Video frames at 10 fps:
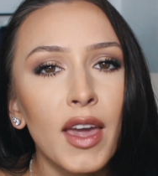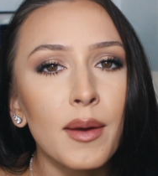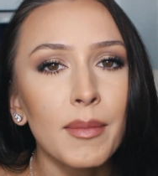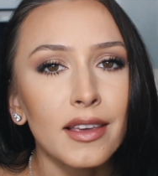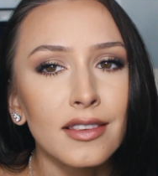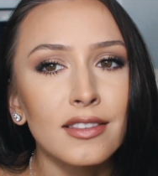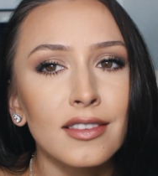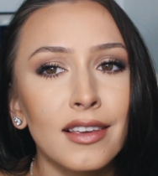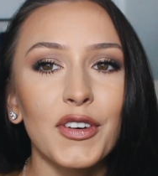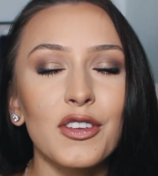
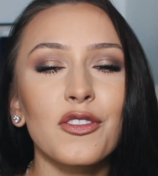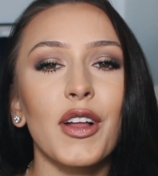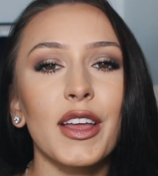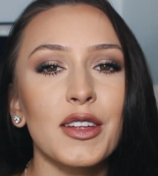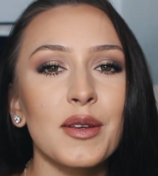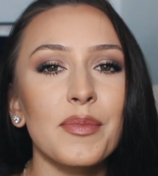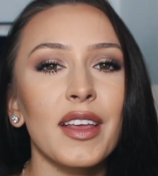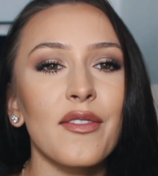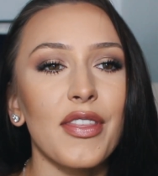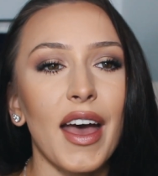famous. First of all, I couldn't
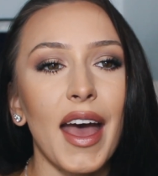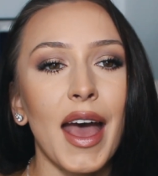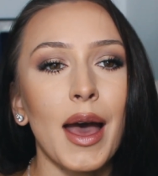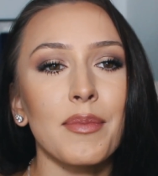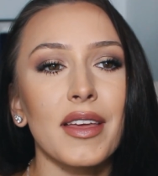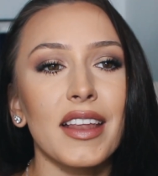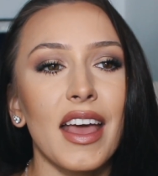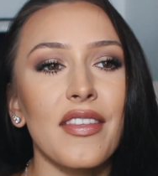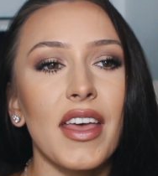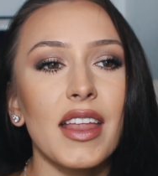believe that happened.
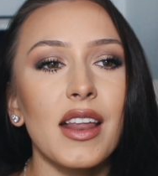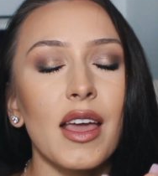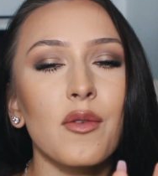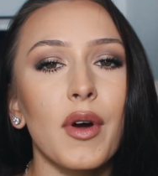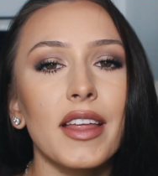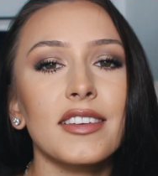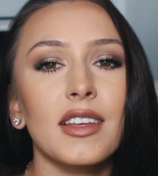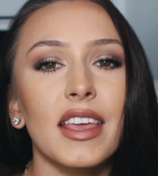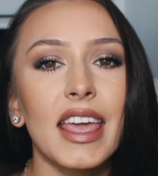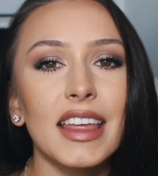And then I went
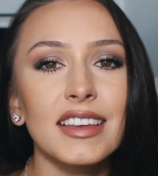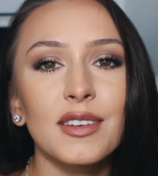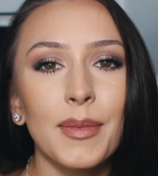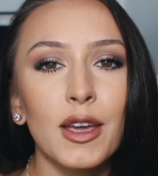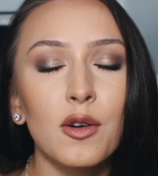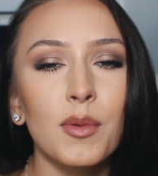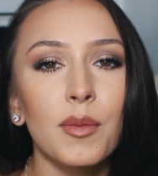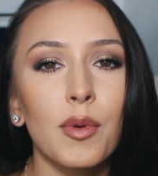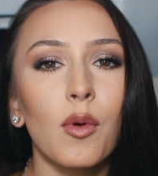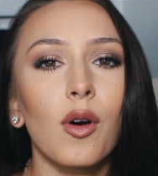into my Uber
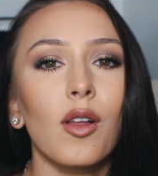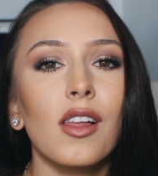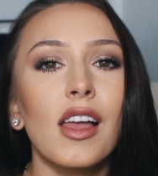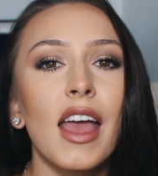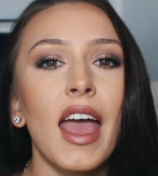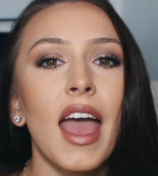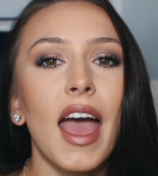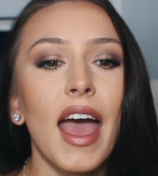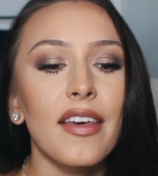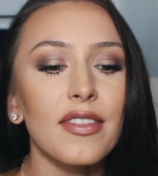pool
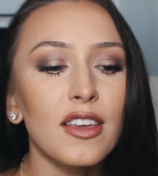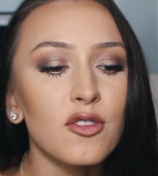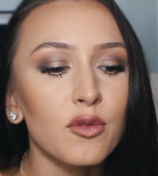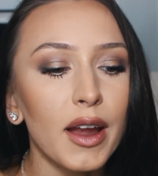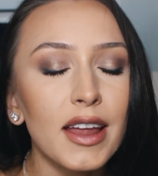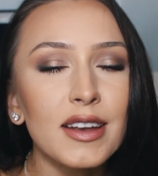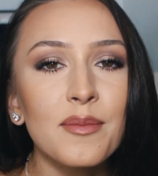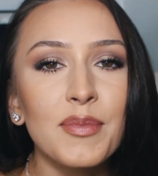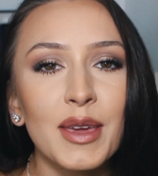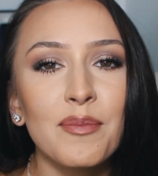and these
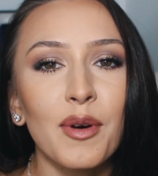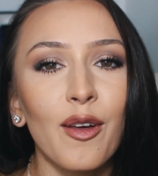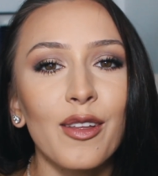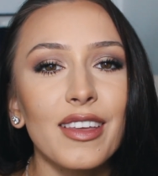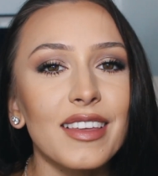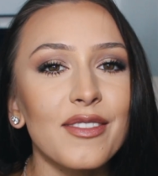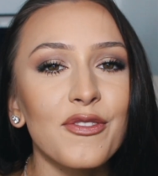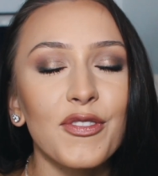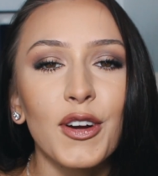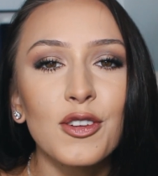random people
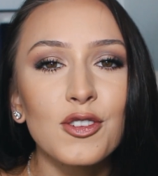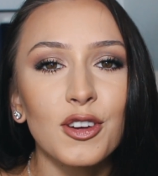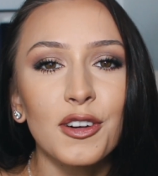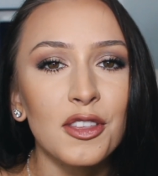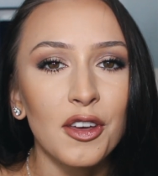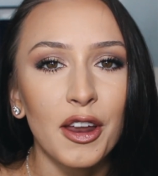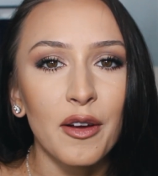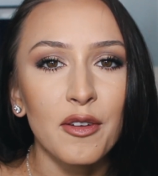for sure thought I